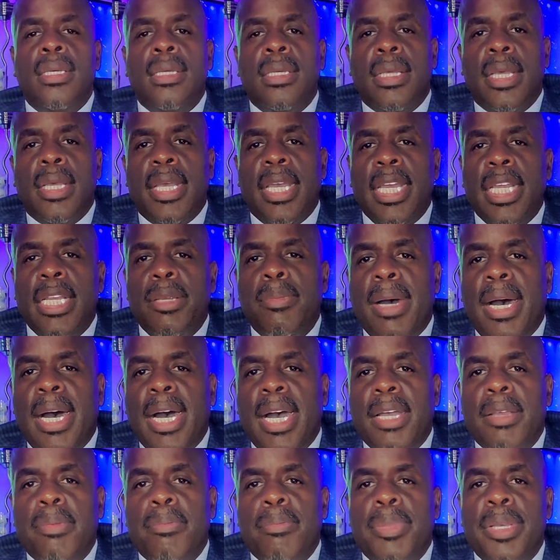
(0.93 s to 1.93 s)
In
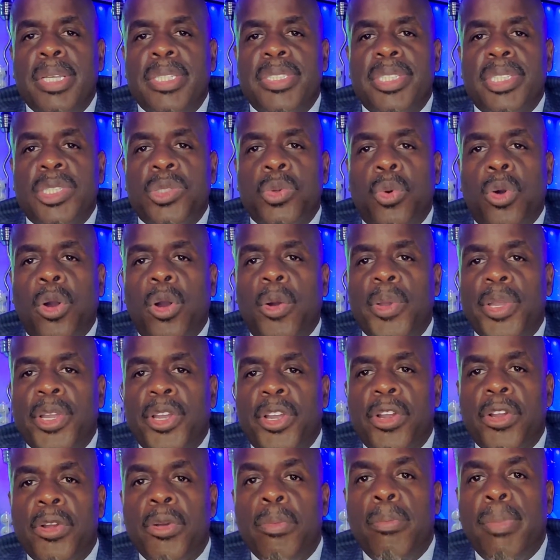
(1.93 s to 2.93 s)
my Business
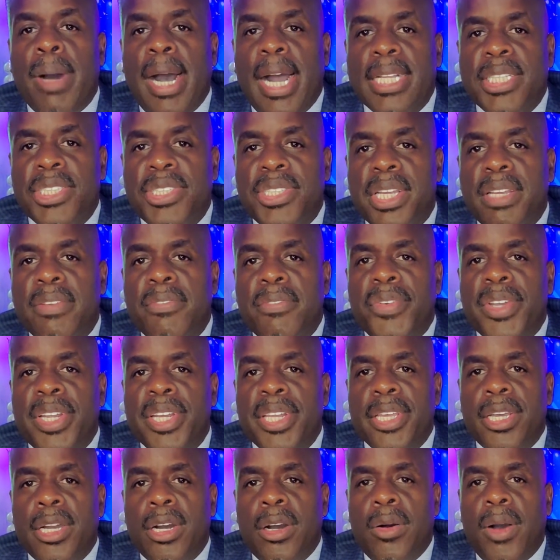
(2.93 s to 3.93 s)
Warrior Mindset
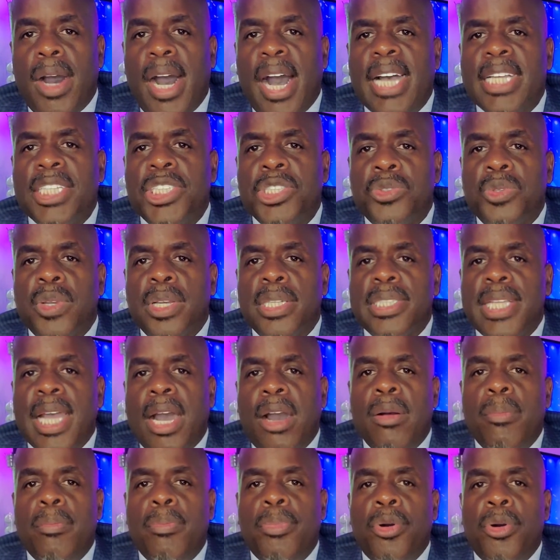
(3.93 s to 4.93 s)
video, I stress
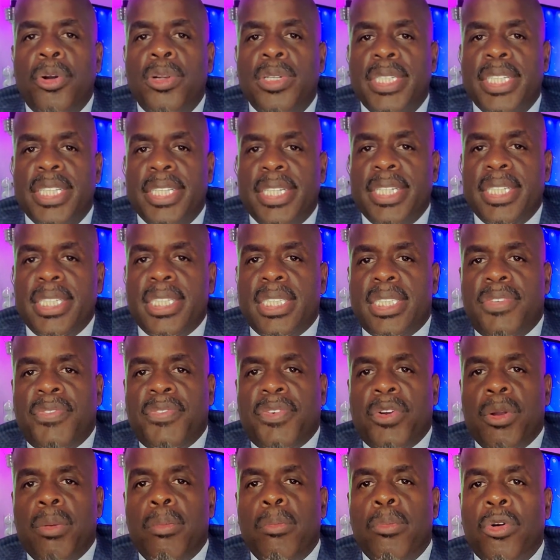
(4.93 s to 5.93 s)
how important it is
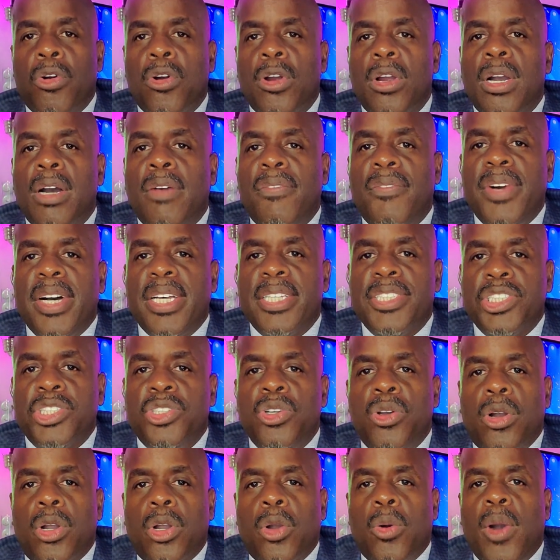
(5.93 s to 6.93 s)
for more of us
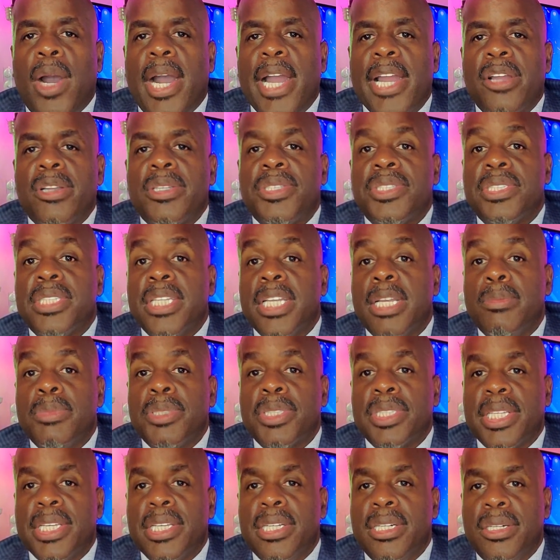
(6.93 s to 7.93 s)
to acquire STEM
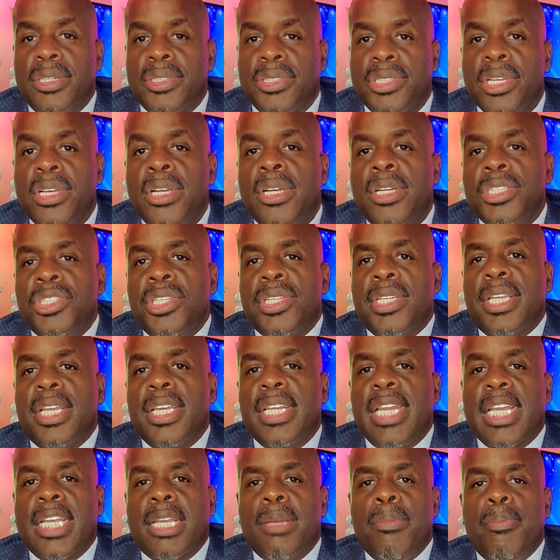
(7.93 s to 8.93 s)
skills to
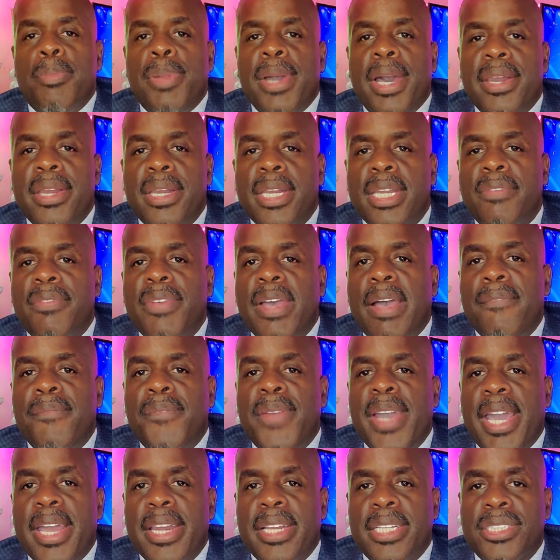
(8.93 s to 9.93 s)
get a competitive
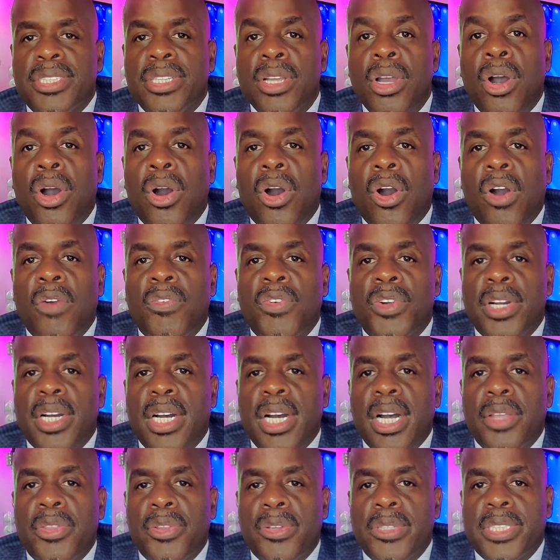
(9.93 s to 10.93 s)
advantage over
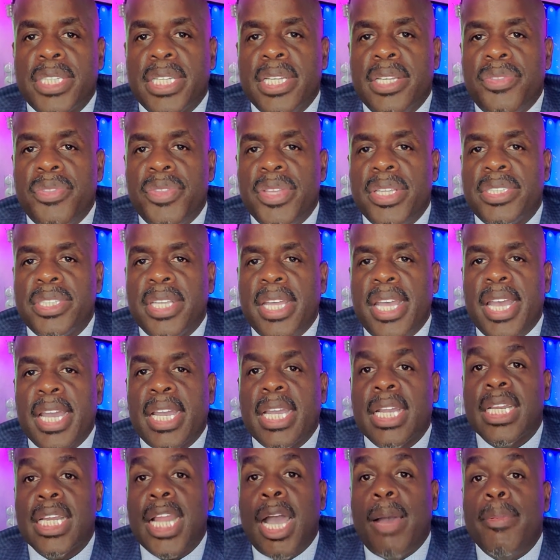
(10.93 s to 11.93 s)
others in this
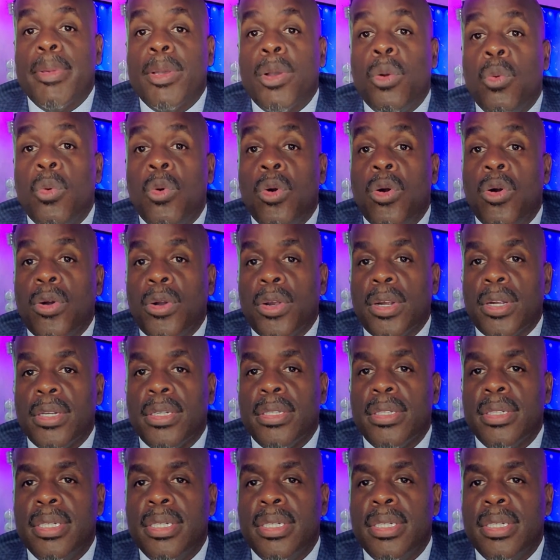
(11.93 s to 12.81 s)
economic war.